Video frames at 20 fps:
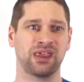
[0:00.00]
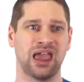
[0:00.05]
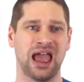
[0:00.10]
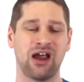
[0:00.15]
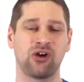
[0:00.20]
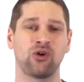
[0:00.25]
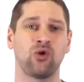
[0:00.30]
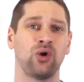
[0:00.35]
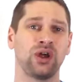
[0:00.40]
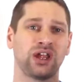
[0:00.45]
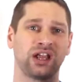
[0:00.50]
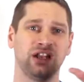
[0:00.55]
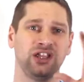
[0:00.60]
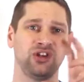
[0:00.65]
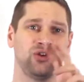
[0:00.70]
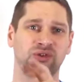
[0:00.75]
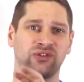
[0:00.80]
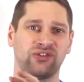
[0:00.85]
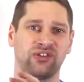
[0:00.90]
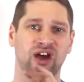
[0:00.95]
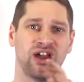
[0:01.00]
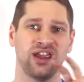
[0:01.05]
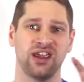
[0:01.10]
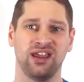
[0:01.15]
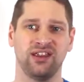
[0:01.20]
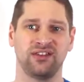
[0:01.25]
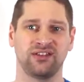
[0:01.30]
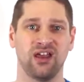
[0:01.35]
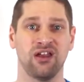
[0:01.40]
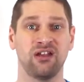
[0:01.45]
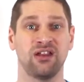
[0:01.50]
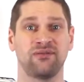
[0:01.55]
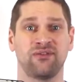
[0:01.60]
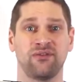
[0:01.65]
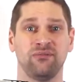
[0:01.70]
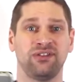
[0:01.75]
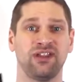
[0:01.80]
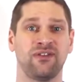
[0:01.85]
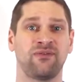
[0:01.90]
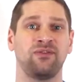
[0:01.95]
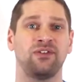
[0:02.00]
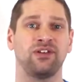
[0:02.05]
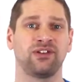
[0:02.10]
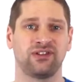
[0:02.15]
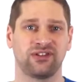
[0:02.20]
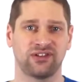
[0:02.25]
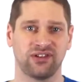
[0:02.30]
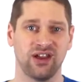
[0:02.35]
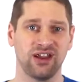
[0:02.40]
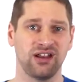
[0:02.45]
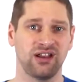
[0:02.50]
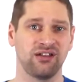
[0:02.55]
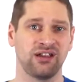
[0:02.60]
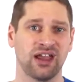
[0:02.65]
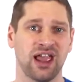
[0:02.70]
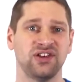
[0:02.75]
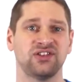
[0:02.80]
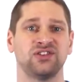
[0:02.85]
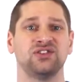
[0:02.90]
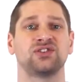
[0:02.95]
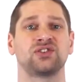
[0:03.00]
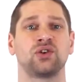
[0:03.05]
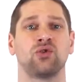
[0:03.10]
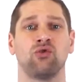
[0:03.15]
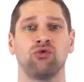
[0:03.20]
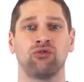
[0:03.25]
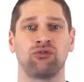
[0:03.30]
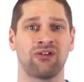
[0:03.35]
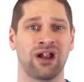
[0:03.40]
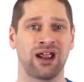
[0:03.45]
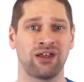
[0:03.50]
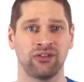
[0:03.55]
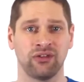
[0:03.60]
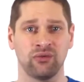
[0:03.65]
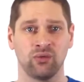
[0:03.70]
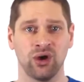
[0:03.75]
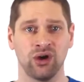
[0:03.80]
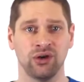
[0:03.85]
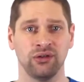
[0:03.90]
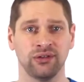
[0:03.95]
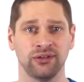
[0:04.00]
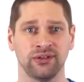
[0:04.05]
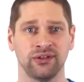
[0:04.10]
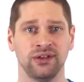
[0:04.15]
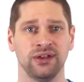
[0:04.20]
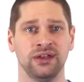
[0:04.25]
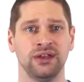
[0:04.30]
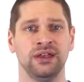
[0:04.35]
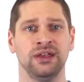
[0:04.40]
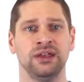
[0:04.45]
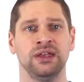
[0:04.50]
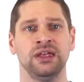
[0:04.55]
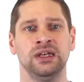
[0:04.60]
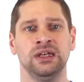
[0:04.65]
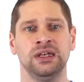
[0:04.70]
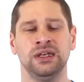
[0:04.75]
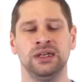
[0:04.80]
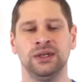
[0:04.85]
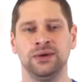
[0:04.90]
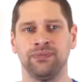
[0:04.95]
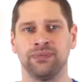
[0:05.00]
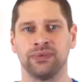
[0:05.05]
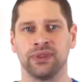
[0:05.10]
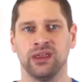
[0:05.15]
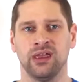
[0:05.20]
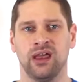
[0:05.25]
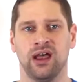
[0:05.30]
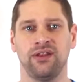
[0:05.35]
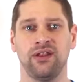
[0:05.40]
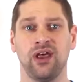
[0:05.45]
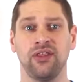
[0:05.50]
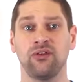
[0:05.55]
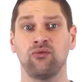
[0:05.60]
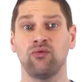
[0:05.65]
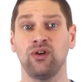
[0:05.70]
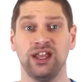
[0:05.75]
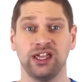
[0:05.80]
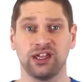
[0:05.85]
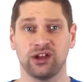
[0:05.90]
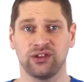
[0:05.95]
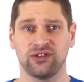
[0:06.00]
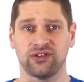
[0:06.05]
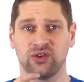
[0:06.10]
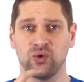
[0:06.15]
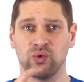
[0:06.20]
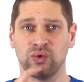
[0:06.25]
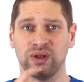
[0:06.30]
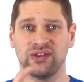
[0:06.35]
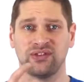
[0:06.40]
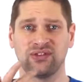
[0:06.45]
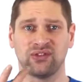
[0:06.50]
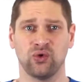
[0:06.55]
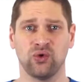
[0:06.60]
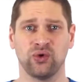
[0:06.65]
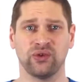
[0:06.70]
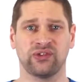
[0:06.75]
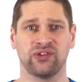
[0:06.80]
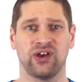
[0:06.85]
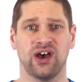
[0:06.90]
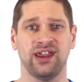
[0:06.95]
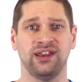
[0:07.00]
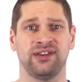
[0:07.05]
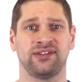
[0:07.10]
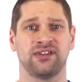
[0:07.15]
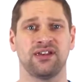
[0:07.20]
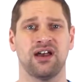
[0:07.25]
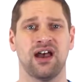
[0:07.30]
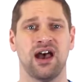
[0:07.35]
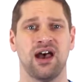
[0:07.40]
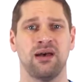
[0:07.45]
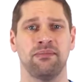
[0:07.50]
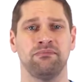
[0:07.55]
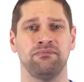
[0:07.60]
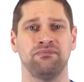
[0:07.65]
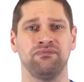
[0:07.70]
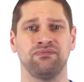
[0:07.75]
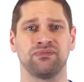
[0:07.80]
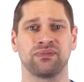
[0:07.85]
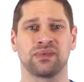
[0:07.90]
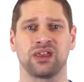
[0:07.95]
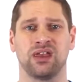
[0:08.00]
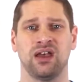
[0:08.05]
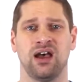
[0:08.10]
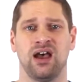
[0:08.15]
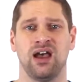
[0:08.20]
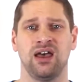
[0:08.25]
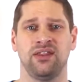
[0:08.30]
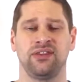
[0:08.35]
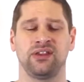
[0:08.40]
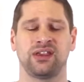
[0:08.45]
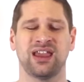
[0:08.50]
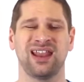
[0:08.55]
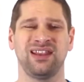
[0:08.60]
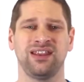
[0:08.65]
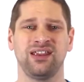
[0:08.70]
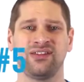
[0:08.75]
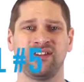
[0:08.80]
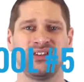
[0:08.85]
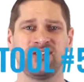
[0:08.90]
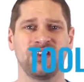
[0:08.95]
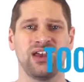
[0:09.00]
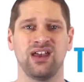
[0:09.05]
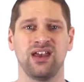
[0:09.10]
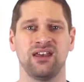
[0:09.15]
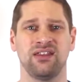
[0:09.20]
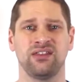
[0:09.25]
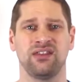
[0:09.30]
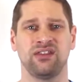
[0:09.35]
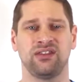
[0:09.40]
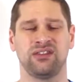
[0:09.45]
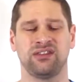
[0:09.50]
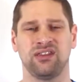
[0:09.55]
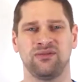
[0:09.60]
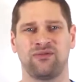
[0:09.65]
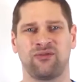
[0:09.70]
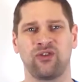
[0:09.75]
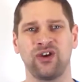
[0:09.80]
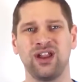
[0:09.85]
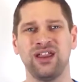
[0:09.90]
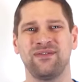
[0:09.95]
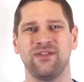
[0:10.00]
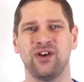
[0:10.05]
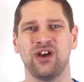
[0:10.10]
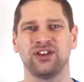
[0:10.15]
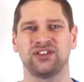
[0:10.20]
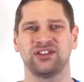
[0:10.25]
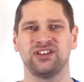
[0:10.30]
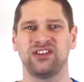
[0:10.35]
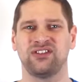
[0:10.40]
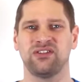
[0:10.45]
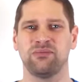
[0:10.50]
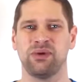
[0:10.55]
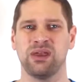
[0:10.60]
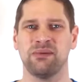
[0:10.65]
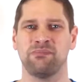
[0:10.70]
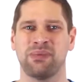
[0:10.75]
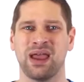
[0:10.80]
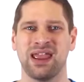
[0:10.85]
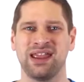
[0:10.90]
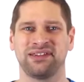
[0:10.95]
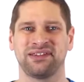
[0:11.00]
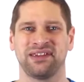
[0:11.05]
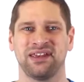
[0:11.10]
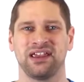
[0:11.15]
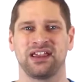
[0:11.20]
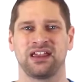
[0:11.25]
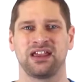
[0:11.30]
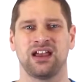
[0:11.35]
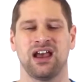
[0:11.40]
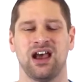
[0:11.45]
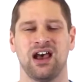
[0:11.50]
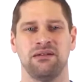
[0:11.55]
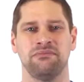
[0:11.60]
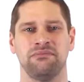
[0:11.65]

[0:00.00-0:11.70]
how quickly your site is loading from different site locations all around the world. Another really good tool is SortSite. Again, this is the free version is a bit basic,